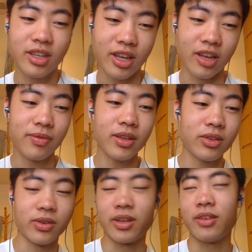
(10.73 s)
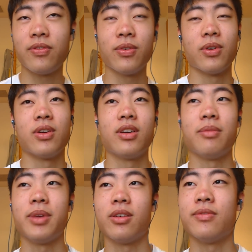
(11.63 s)
I've been doing it for a
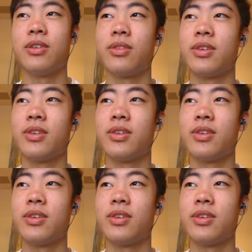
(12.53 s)
bit over three